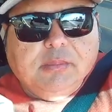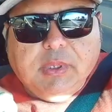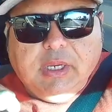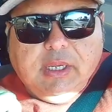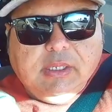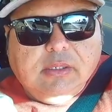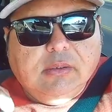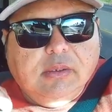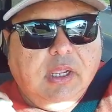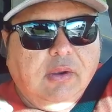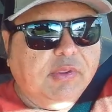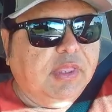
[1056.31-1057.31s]
but
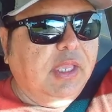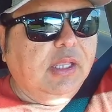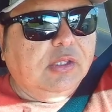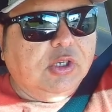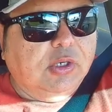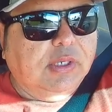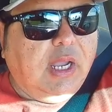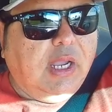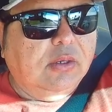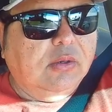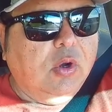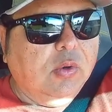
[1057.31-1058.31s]
everything turned
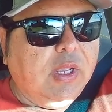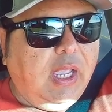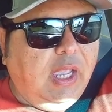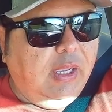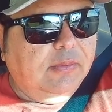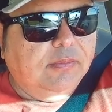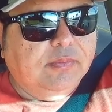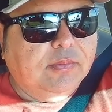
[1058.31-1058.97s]
out okay.